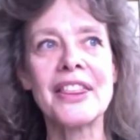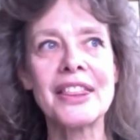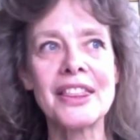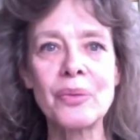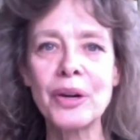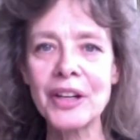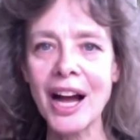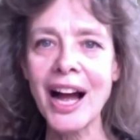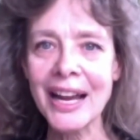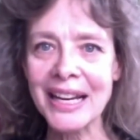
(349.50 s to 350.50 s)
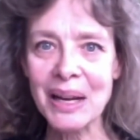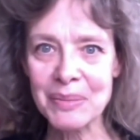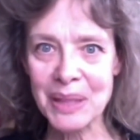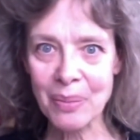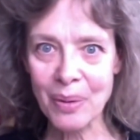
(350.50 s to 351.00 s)
The word I
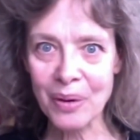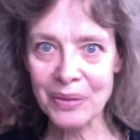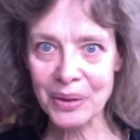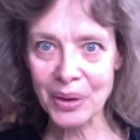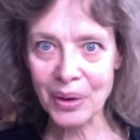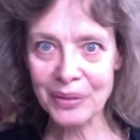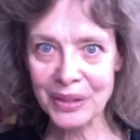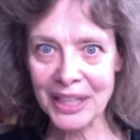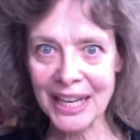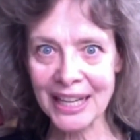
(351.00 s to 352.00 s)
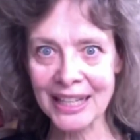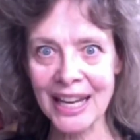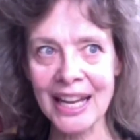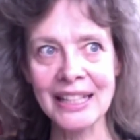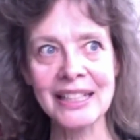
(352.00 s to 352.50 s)
comes up over and over again.
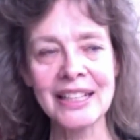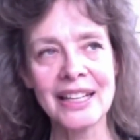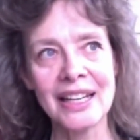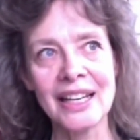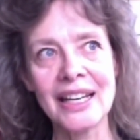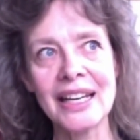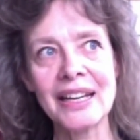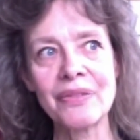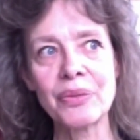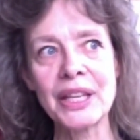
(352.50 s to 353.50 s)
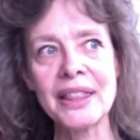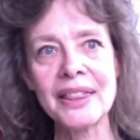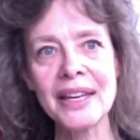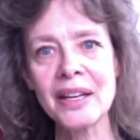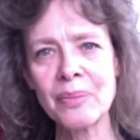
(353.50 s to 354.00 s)
And if we
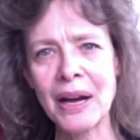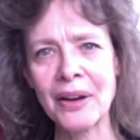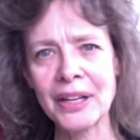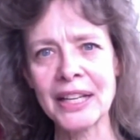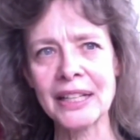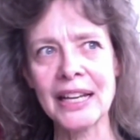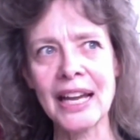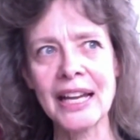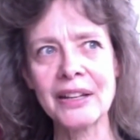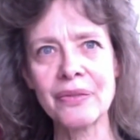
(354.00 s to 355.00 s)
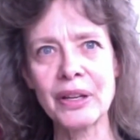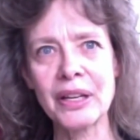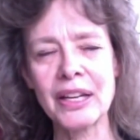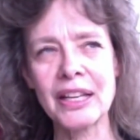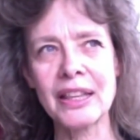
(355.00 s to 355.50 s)
think about it, and if
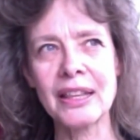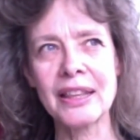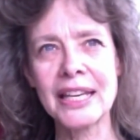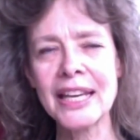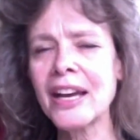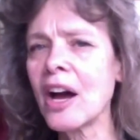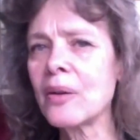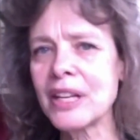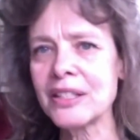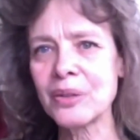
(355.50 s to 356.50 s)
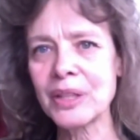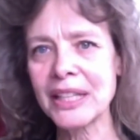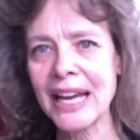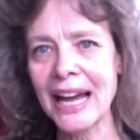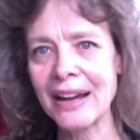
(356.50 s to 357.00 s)
the ego doesn't
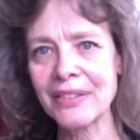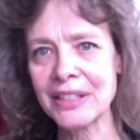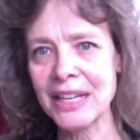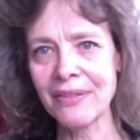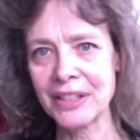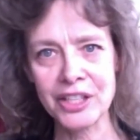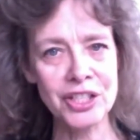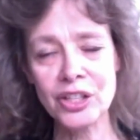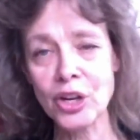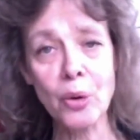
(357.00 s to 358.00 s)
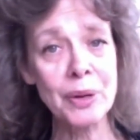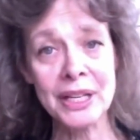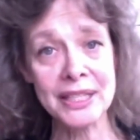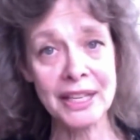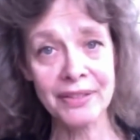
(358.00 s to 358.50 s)
really have a definition,
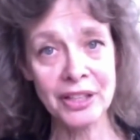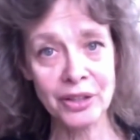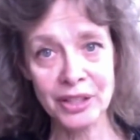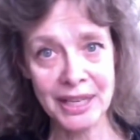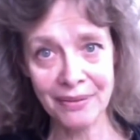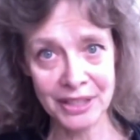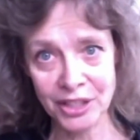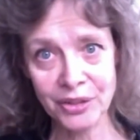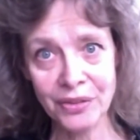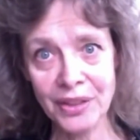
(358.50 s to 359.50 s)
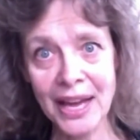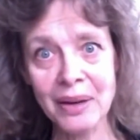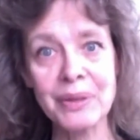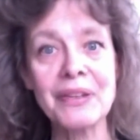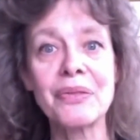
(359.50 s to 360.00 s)
nobody's given a good definition for
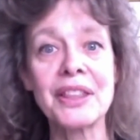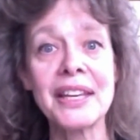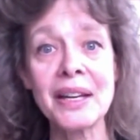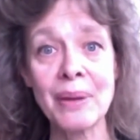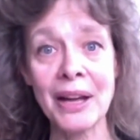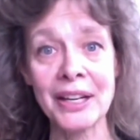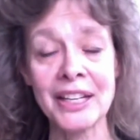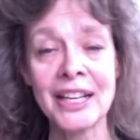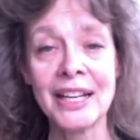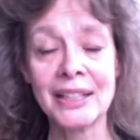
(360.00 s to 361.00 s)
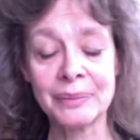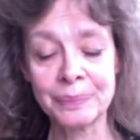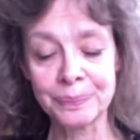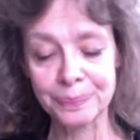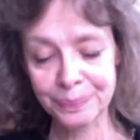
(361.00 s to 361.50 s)
that, but if we think about it,
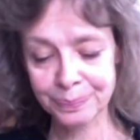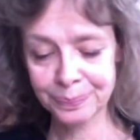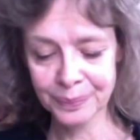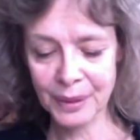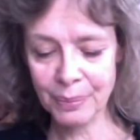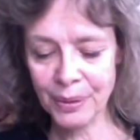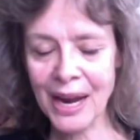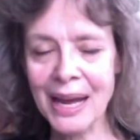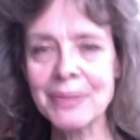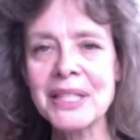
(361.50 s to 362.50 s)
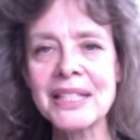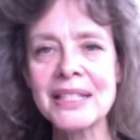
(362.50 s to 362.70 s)
perhaps the